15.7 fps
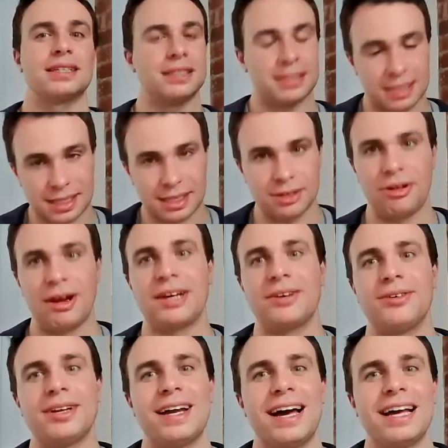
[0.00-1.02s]
Click the
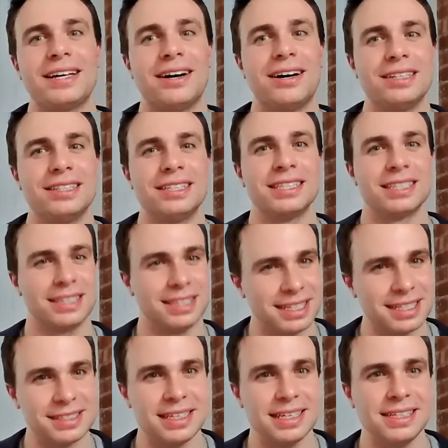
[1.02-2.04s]
cricoid icon,
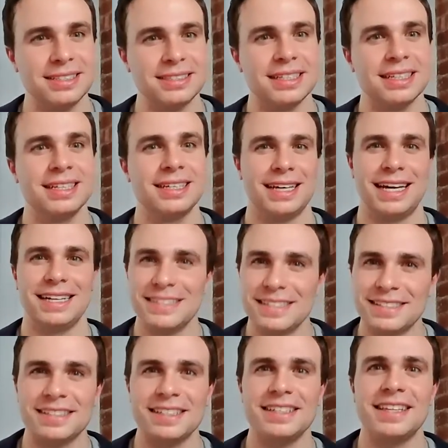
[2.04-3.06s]
click tilt, and
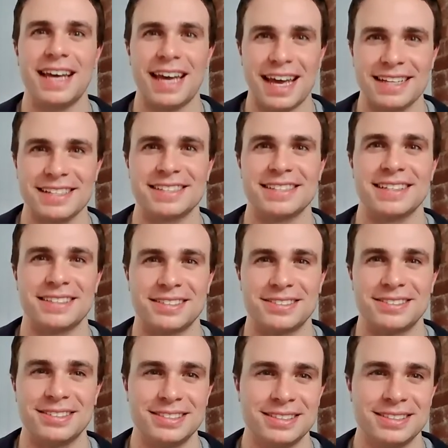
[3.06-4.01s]
see the hand signal.